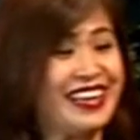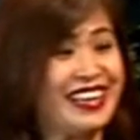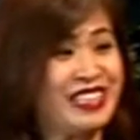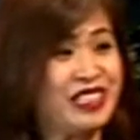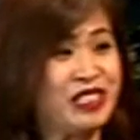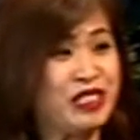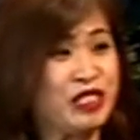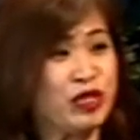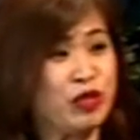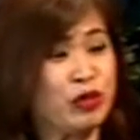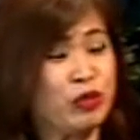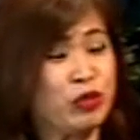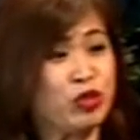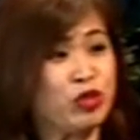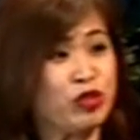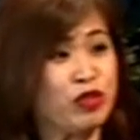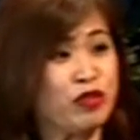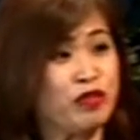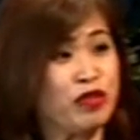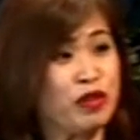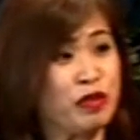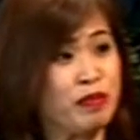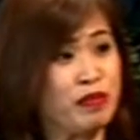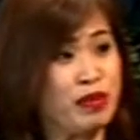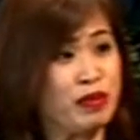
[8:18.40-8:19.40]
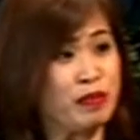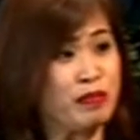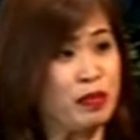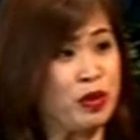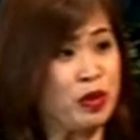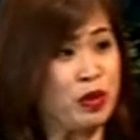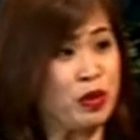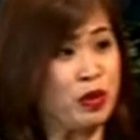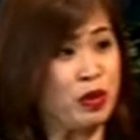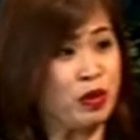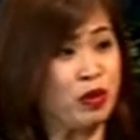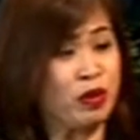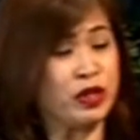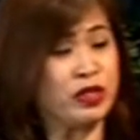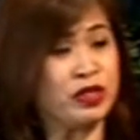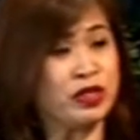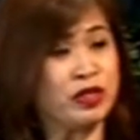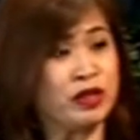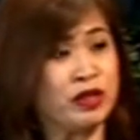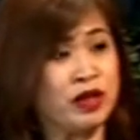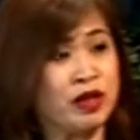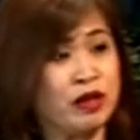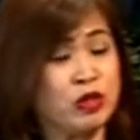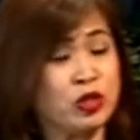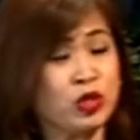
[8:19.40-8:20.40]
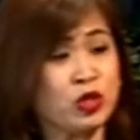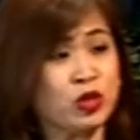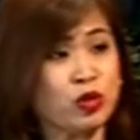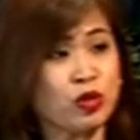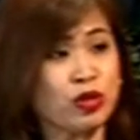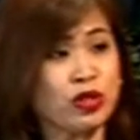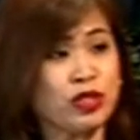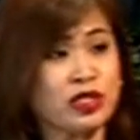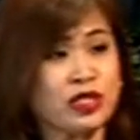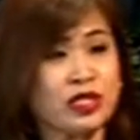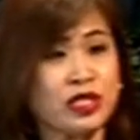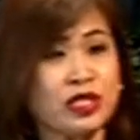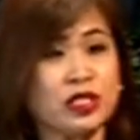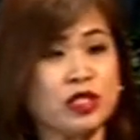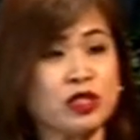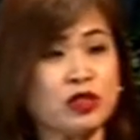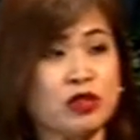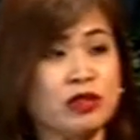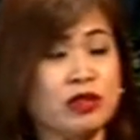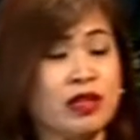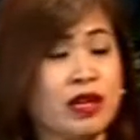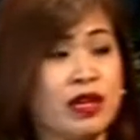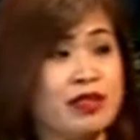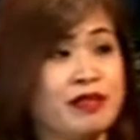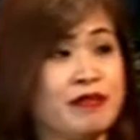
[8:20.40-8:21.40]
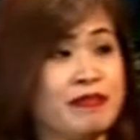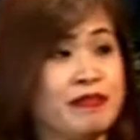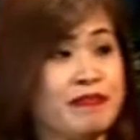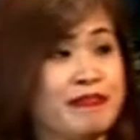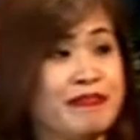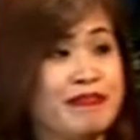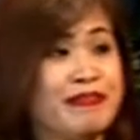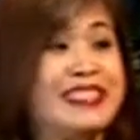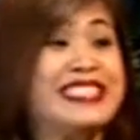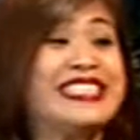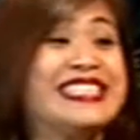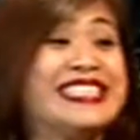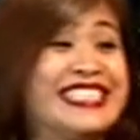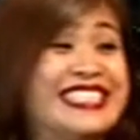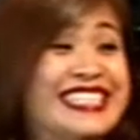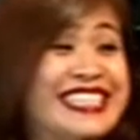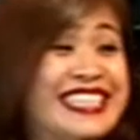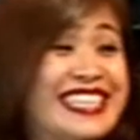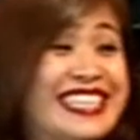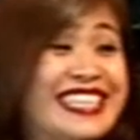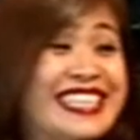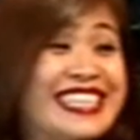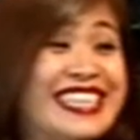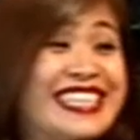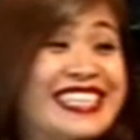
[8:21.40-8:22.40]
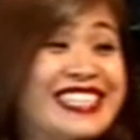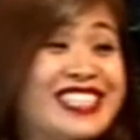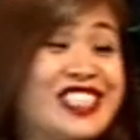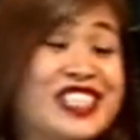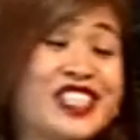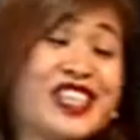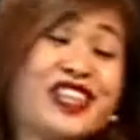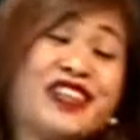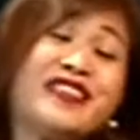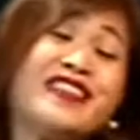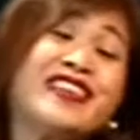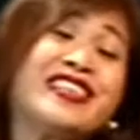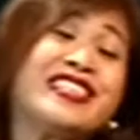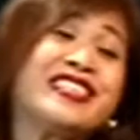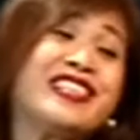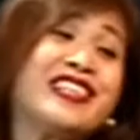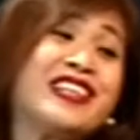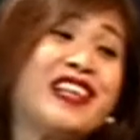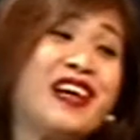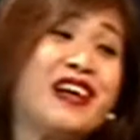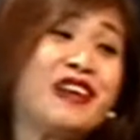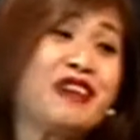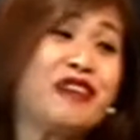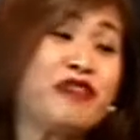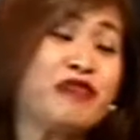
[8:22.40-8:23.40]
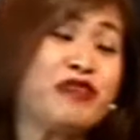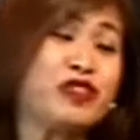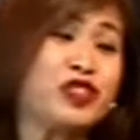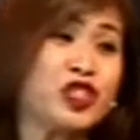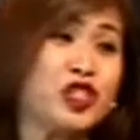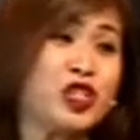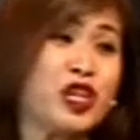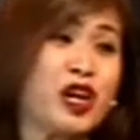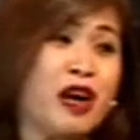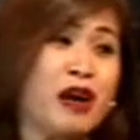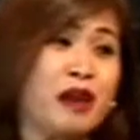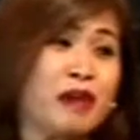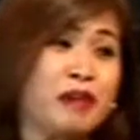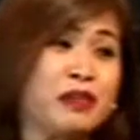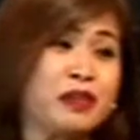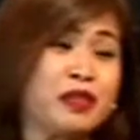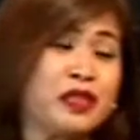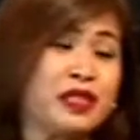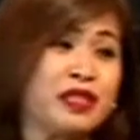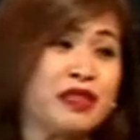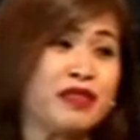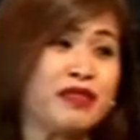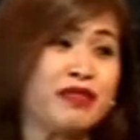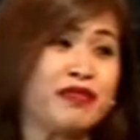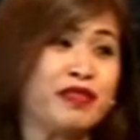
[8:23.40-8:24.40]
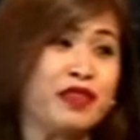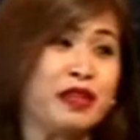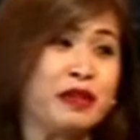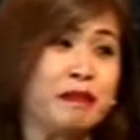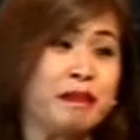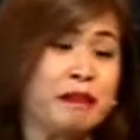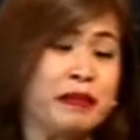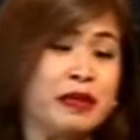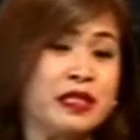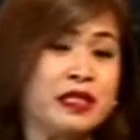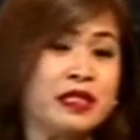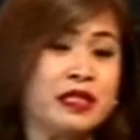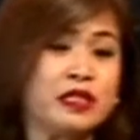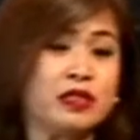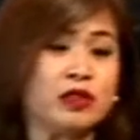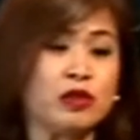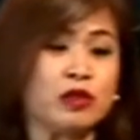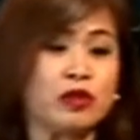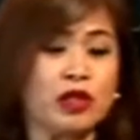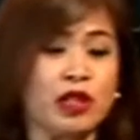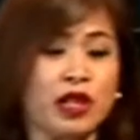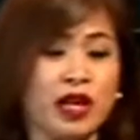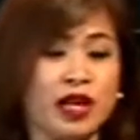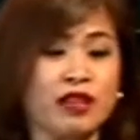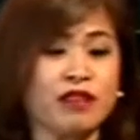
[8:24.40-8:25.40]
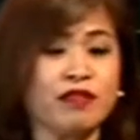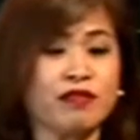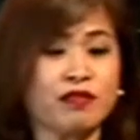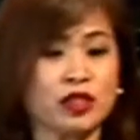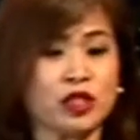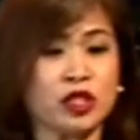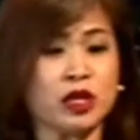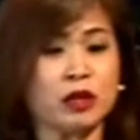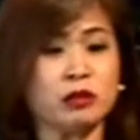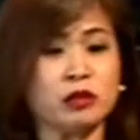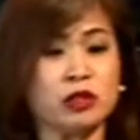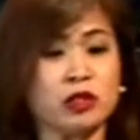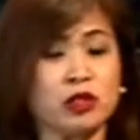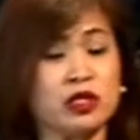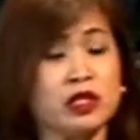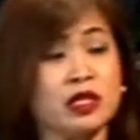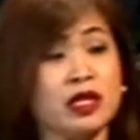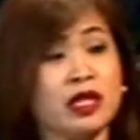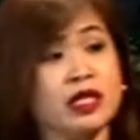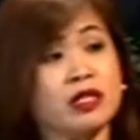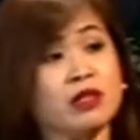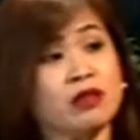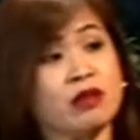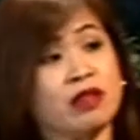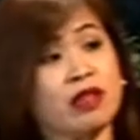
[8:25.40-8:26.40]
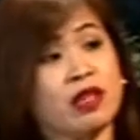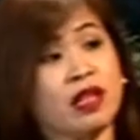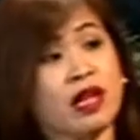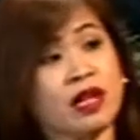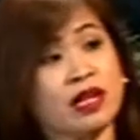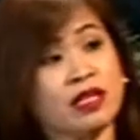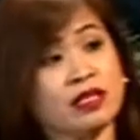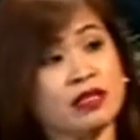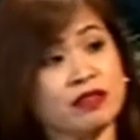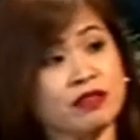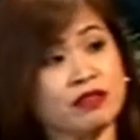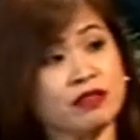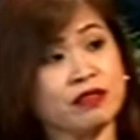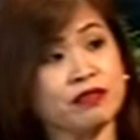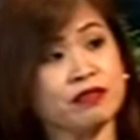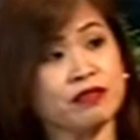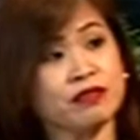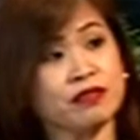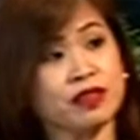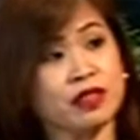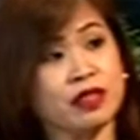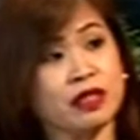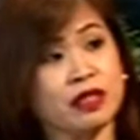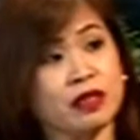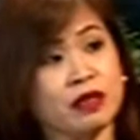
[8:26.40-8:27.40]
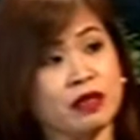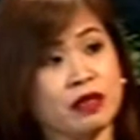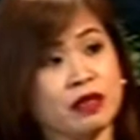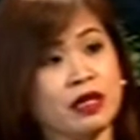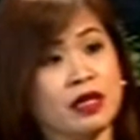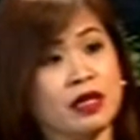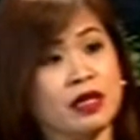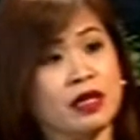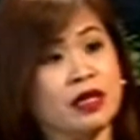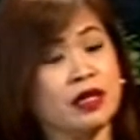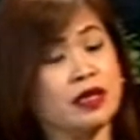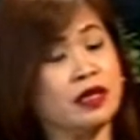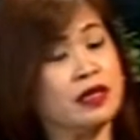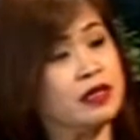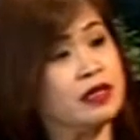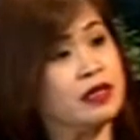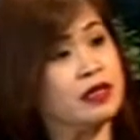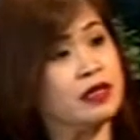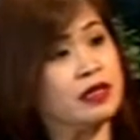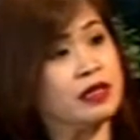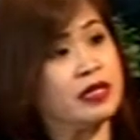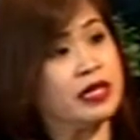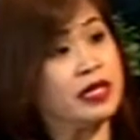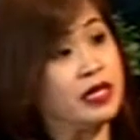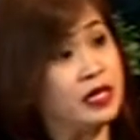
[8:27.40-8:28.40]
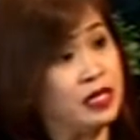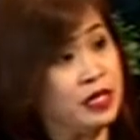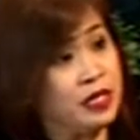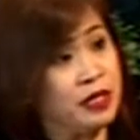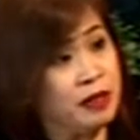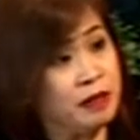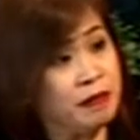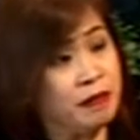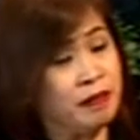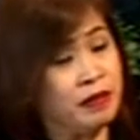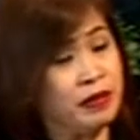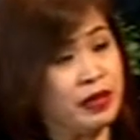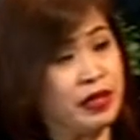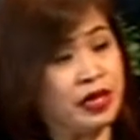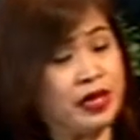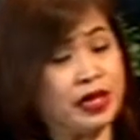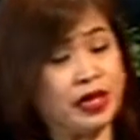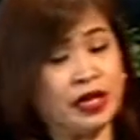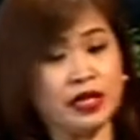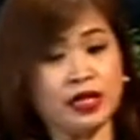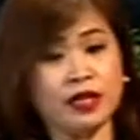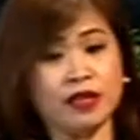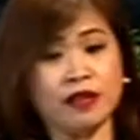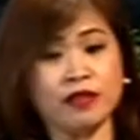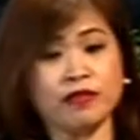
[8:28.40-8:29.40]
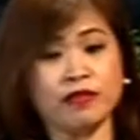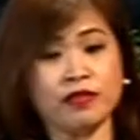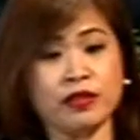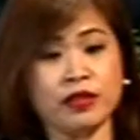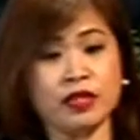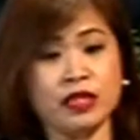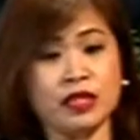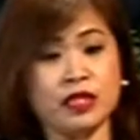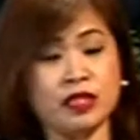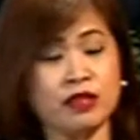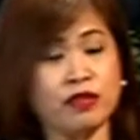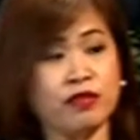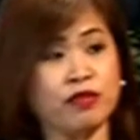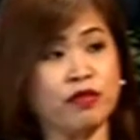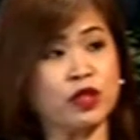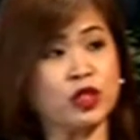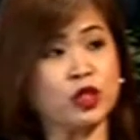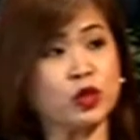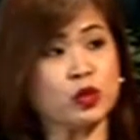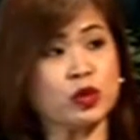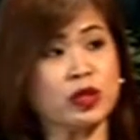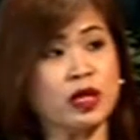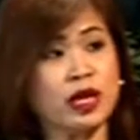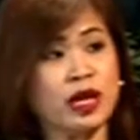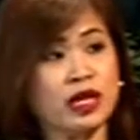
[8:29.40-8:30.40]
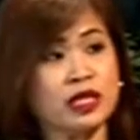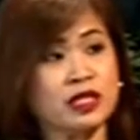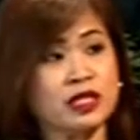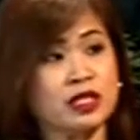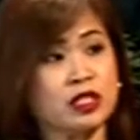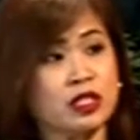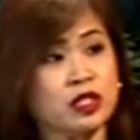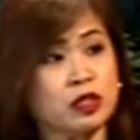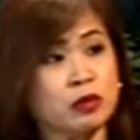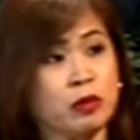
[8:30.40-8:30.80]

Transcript: in terms of the BPO or the outsourcing. So that it generates a lot of jobs in the Philippines. So a lot of jobs translate to a lot of income, and if an individual has a